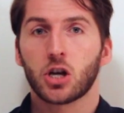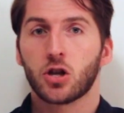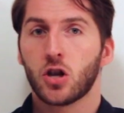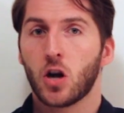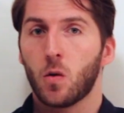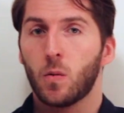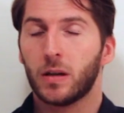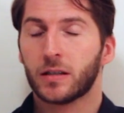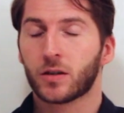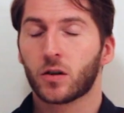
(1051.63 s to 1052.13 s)

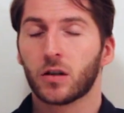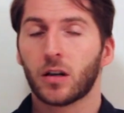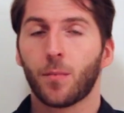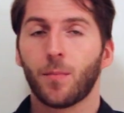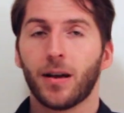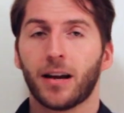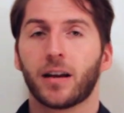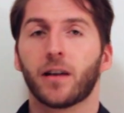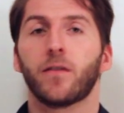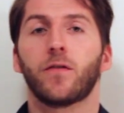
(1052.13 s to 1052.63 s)
No one's going to
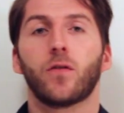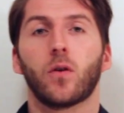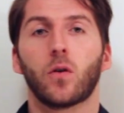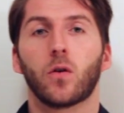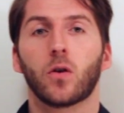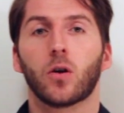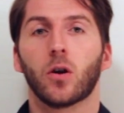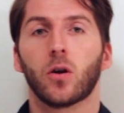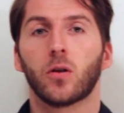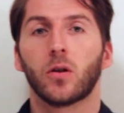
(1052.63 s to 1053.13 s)
make a
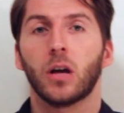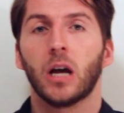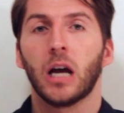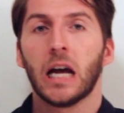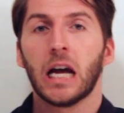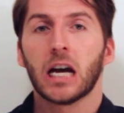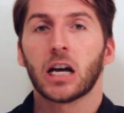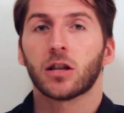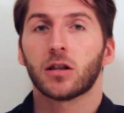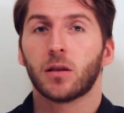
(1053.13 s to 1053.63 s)
phone call.
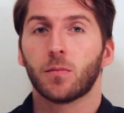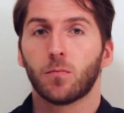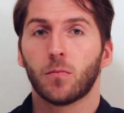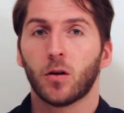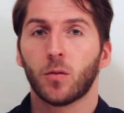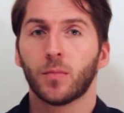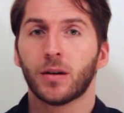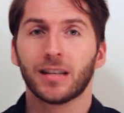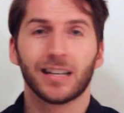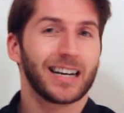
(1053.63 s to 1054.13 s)
The
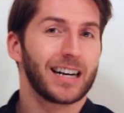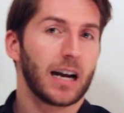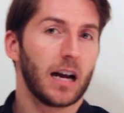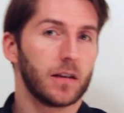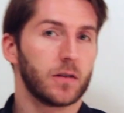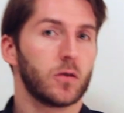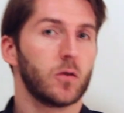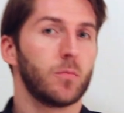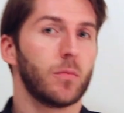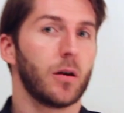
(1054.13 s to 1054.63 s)
moment the
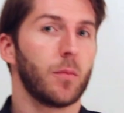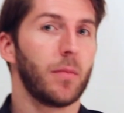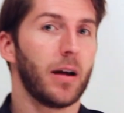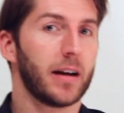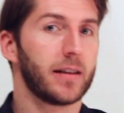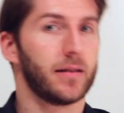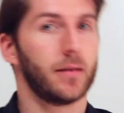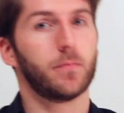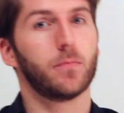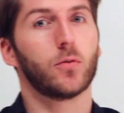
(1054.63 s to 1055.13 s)
customer
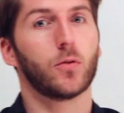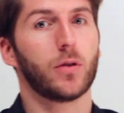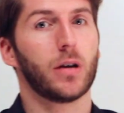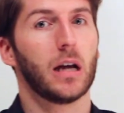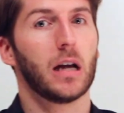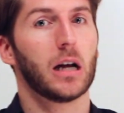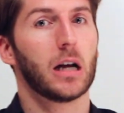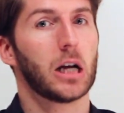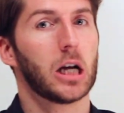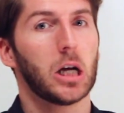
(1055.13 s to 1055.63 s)
makes a
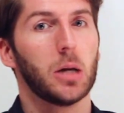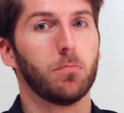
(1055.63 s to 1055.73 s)
booking,